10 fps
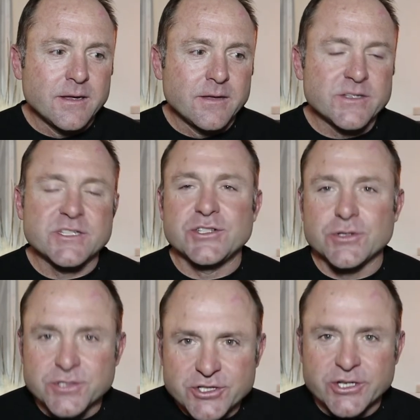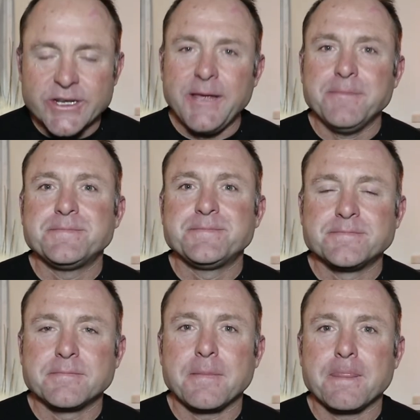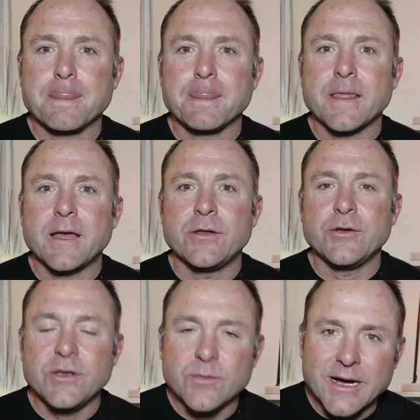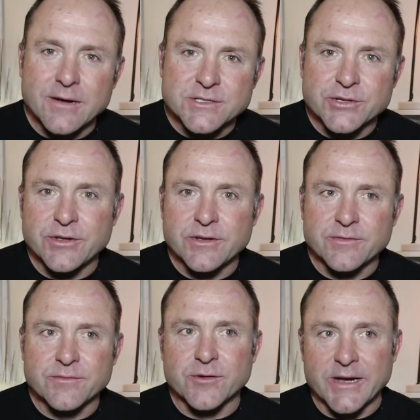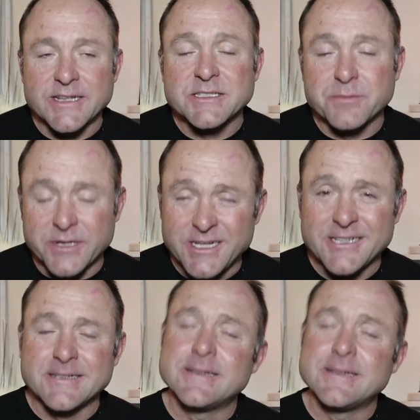this is your journey, and who you are is who you're created to be.